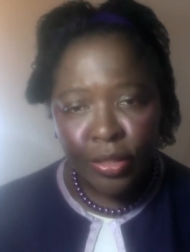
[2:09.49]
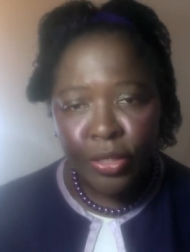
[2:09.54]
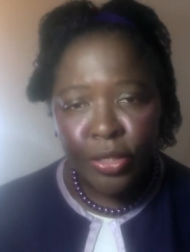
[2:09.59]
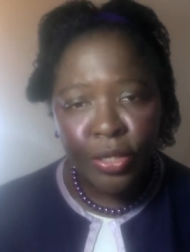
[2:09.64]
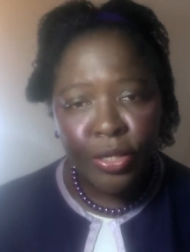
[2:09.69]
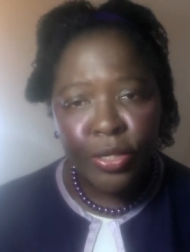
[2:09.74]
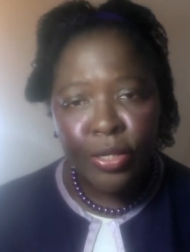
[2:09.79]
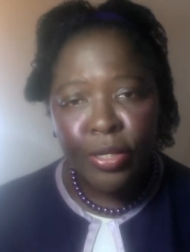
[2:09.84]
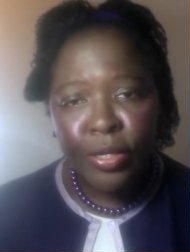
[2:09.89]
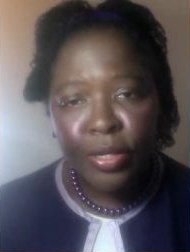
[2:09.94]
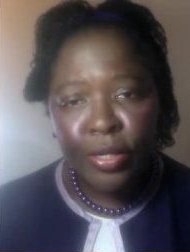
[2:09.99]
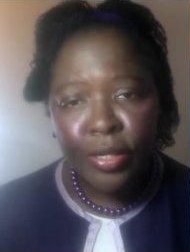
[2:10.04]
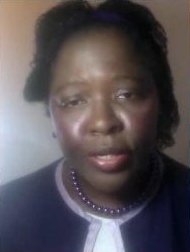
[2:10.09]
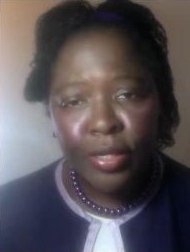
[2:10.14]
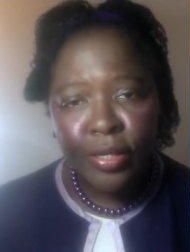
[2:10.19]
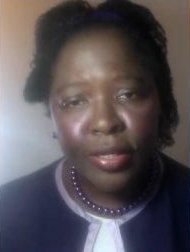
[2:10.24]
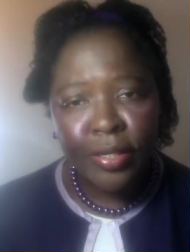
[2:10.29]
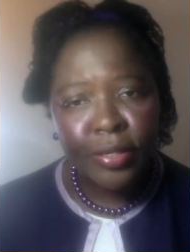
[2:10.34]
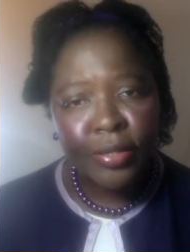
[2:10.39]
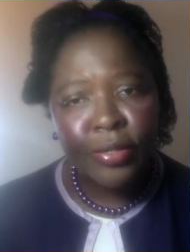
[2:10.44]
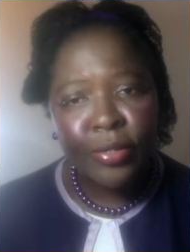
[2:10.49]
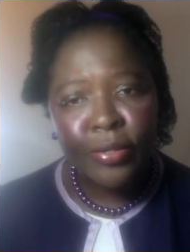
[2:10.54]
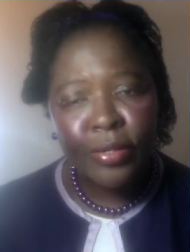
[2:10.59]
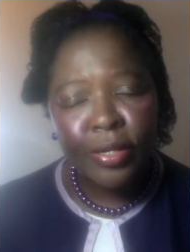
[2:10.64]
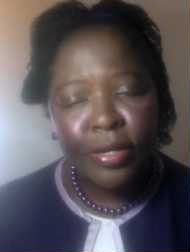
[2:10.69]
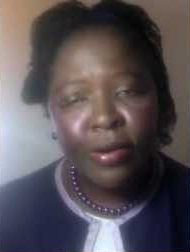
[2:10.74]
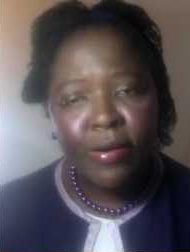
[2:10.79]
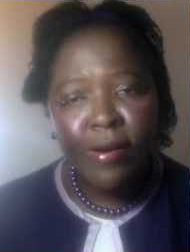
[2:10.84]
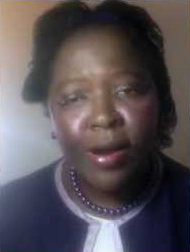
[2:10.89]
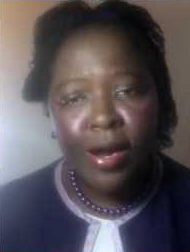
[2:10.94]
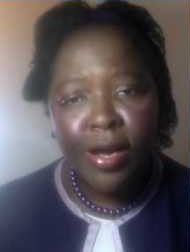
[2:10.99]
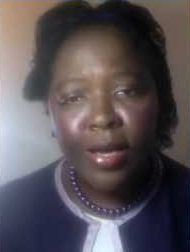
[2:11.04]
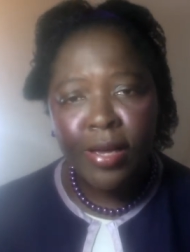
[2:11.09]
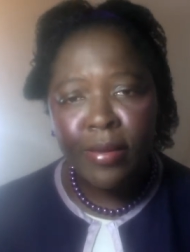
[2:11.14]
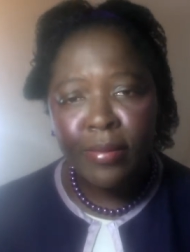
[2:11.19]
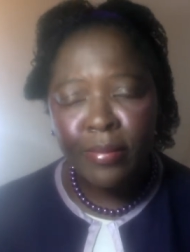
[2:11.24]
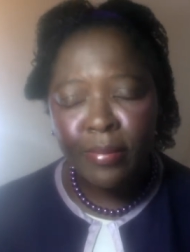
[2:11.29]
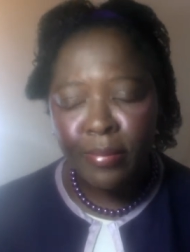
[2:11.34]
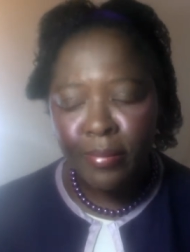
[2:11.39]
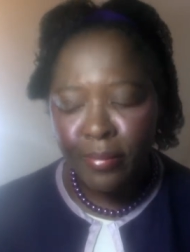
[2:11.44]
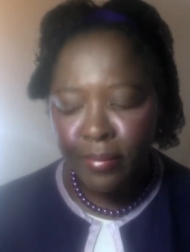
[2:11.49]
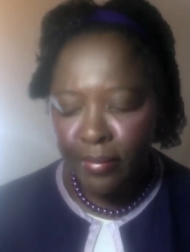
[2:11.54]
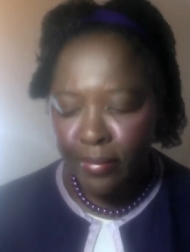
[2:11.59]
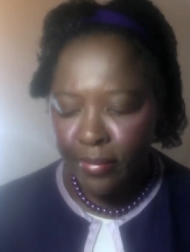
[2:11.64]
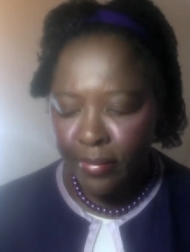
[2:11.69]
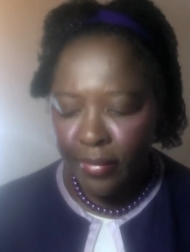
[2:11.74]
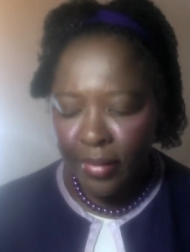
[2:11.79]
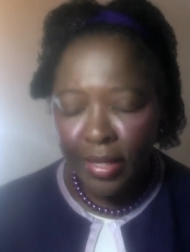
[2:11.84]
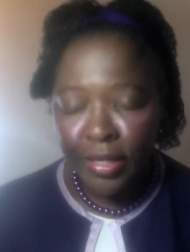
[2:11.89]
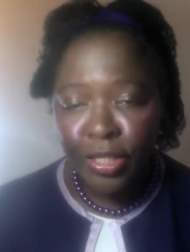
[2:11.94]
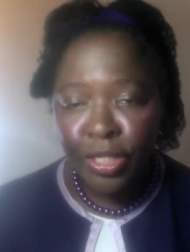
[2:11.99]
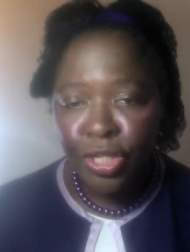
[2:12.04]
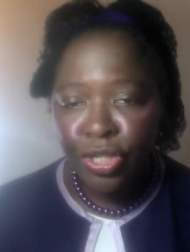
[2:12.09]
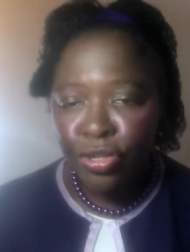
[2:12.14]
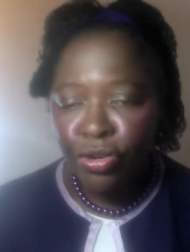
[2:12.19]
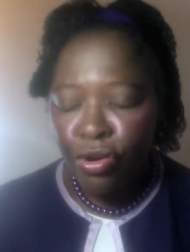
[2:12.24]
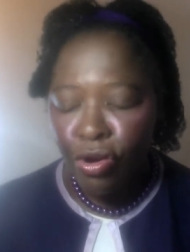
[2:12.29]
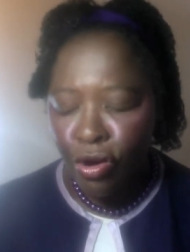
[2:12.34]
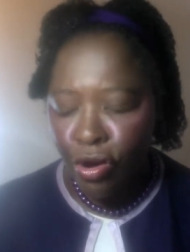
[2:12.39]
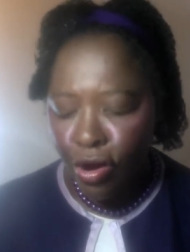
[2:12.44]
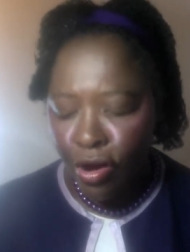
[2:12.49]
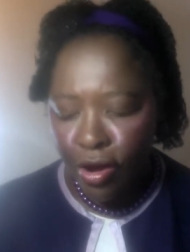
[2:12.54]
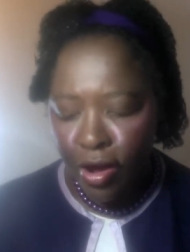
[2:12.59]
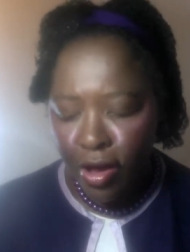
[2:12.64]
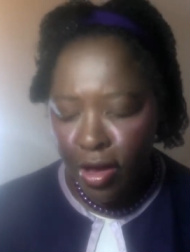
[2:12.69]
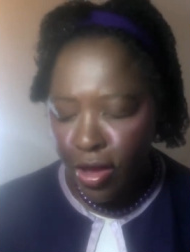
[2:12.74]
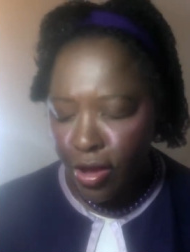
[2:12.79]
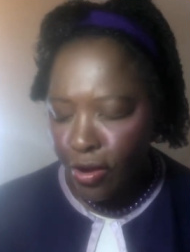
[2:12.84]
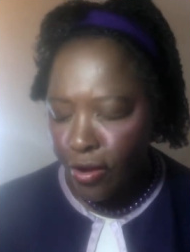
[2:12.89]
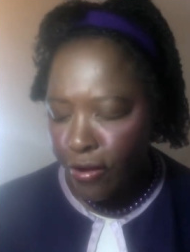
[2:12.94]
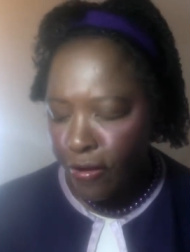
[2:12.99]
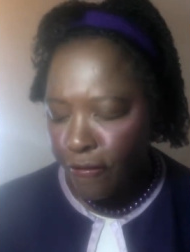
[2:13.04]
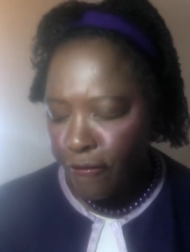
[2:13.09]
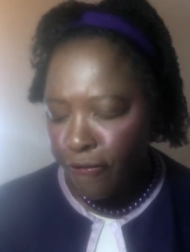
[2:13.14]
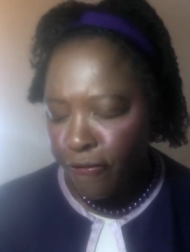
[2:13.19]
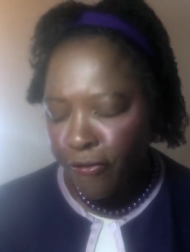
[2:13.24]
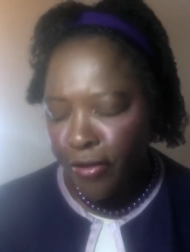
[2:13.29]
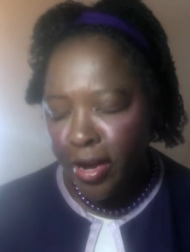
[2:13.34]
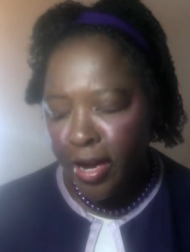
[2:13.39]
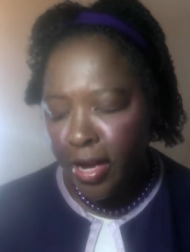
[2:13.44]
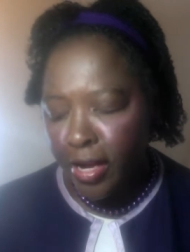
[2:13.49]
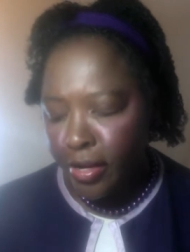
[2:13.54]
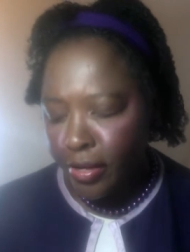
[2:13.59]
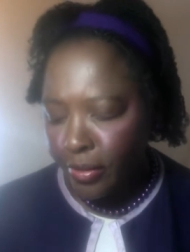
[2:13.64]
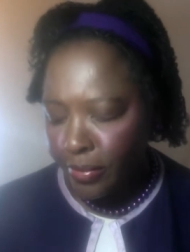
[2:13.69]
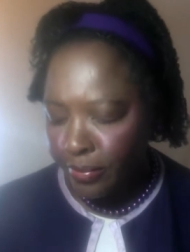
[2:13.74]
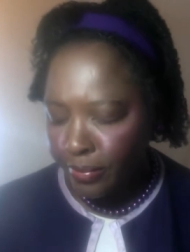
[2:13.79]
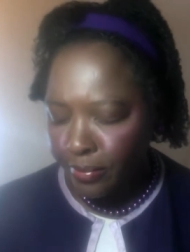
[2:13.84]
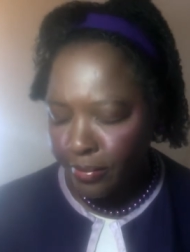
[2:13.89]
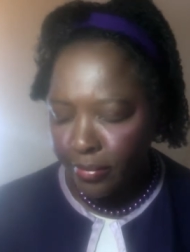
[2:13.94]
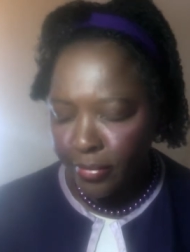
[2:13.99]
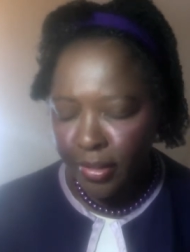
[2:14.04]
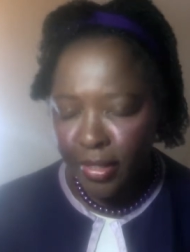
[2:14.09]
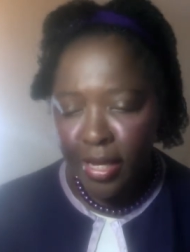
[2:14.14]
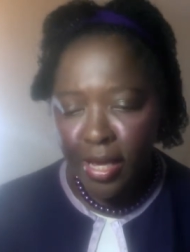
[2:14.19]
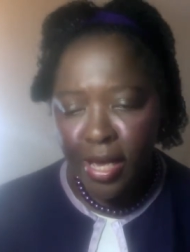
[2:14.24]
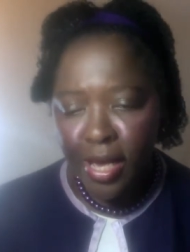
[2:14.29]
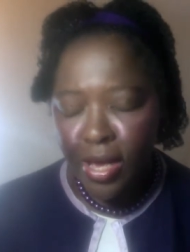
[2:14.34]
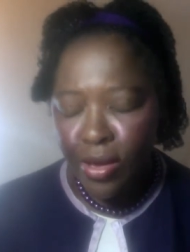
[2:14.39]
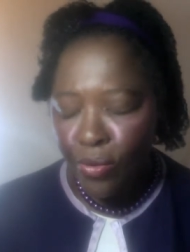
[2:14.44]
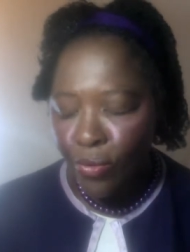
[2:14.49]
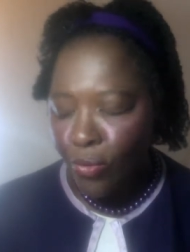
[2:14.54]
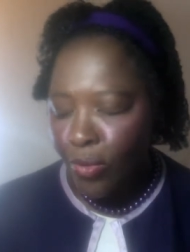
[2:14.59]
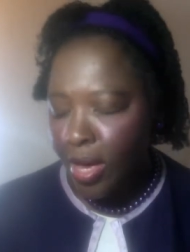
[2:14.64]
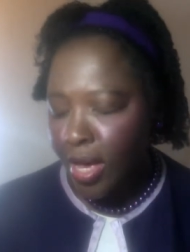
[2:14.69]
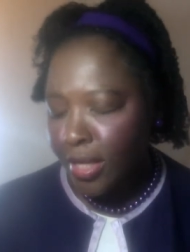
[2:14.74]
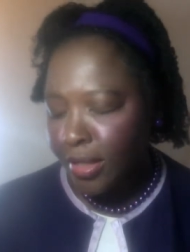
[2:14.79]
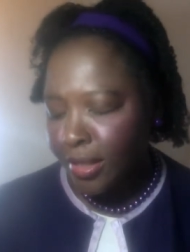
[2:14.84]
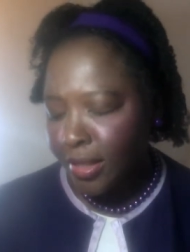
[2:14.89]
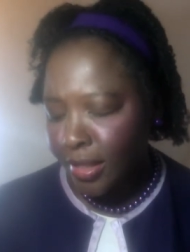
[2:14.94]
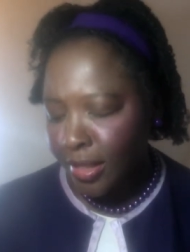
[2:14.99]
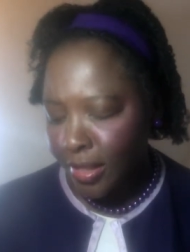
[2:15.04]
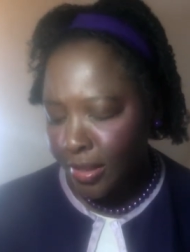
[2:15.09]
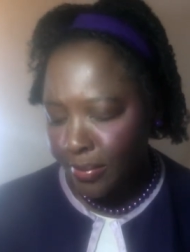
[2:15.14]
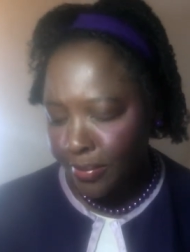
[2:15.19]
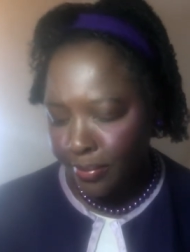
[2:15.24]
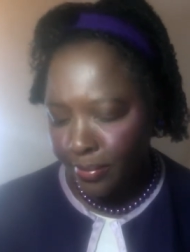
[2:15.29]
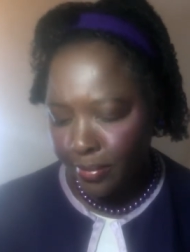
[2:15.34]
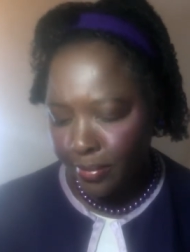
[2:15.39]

Don't do the crime. Enjoy your freedom. Take wisdom.